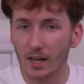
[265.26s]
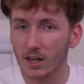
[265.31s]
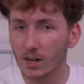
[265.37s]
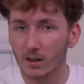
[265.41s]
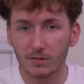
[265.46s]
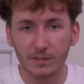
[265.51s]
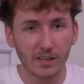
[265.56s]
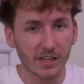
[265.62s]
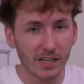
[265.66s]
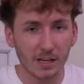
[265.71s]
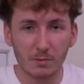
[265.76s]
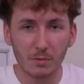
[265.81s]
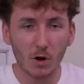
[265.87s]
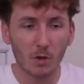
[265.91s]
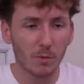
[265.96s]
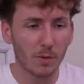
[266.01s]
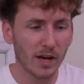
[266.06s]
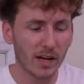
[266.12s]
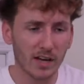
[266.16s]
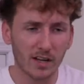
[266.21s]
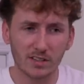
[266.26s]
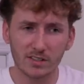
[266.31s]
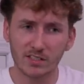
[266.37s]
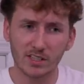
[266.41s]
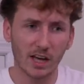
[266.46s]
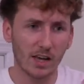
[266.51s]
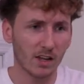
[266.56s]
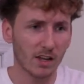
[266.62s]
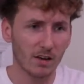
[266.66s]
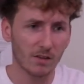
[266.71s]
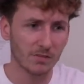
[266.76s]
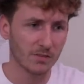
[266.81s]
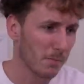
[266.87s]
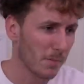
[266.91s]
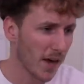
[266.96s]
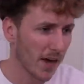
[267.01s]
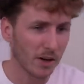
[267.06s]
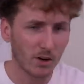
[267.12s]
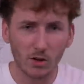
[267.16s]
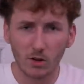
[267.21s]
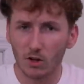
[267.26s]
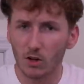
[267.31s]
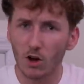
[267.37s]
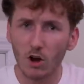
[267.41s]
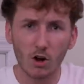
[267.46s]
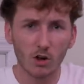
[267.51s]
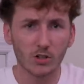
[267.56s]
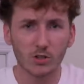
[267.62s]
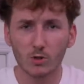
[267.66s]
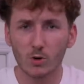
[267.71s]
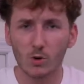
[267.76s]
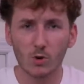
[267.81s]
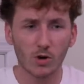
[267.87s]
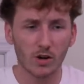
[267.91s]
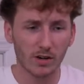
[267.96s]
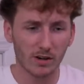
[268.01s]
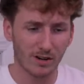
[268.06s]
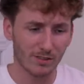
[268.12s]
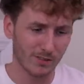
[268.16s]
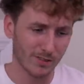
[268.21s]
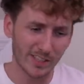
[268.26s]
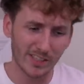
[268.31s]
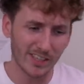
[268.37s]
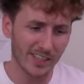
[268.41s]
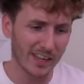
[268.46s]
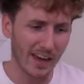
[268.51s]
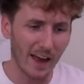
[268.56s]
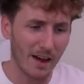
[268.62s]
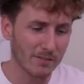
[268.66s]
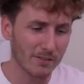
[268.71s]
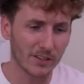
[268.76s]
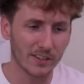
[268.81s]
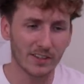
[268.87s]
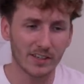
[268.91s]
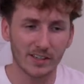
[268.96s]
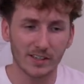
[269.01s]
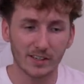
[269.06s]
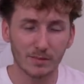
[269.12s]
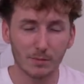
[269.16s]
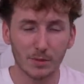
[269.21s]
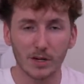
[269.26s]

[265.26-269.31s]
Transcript: I love the emo bands. I love metal, hardcore, really everything.